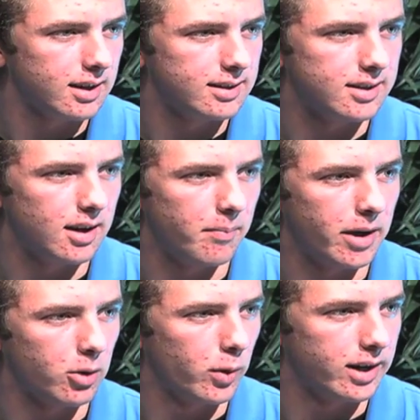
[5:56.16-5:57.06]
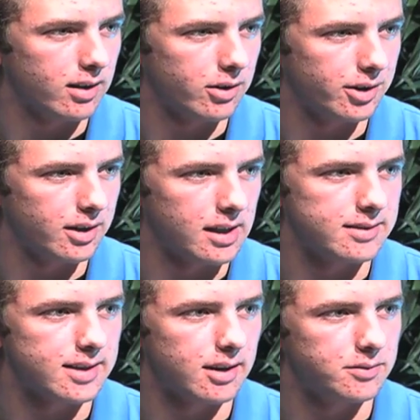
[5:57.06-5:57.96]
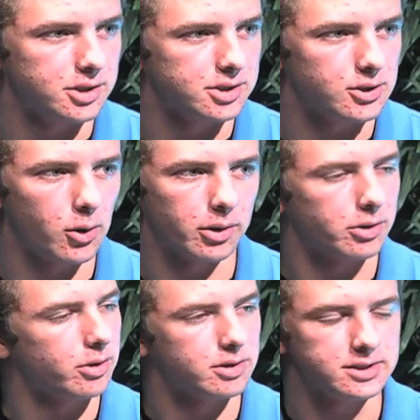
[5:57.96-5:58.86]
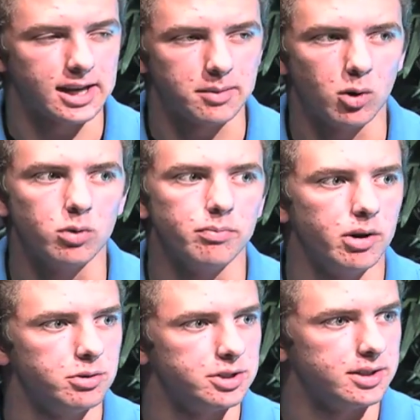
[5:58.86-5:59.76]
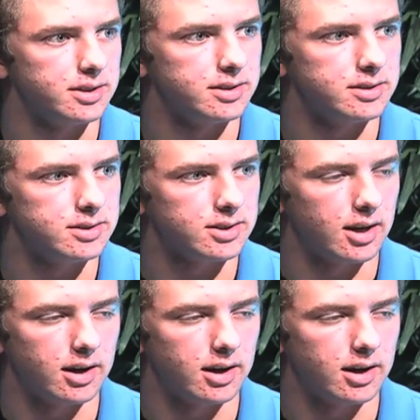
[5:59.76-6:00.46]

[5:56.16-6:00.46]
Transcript: It's a better way to learn instead of just going through the same old motions,